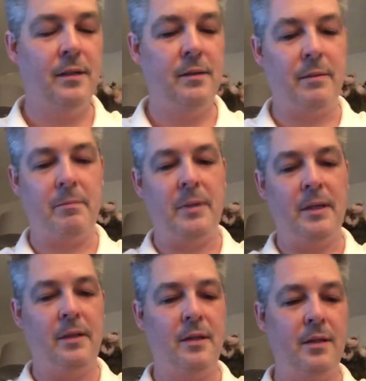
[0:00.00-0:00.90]
That bag
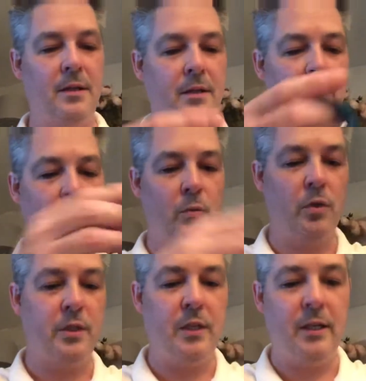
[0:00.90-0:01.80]
there, and then
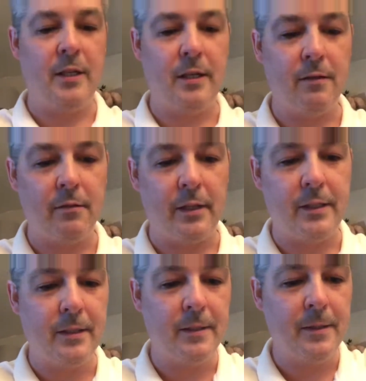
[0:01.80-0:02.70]
what's in here? Right,
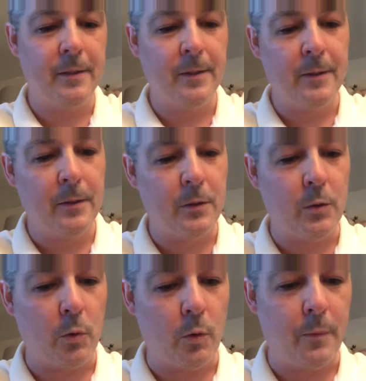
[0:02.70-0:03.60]

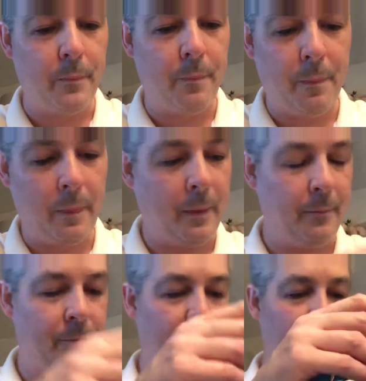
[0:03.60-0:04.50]
so
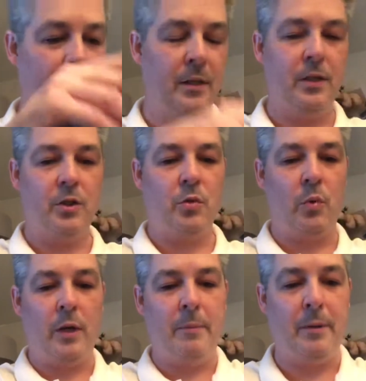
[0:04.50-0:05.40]
there's
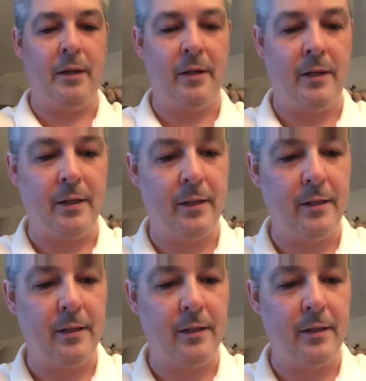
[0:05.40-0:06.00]
quite a bit in here.